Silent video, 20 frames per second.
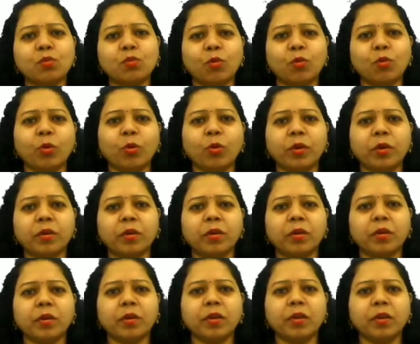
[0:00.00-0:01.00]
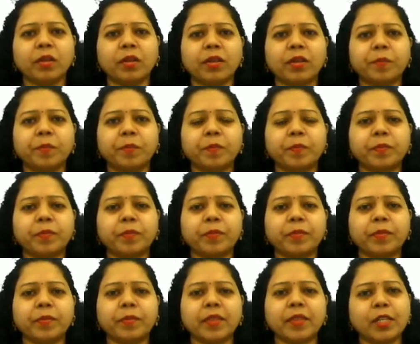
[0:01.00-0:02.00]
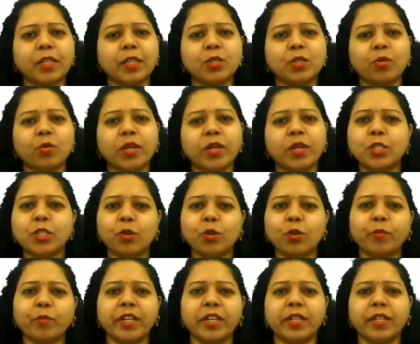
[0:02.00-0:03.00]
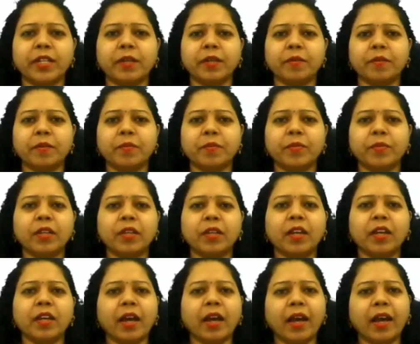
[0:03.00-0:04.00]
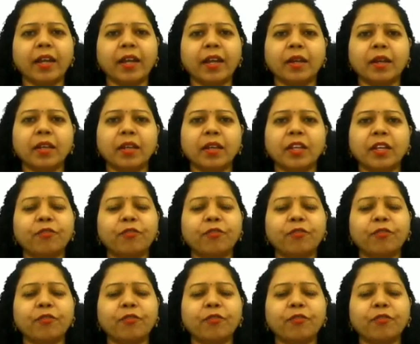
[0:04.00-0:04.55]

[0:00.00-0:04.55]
is more. That is known as humidity. And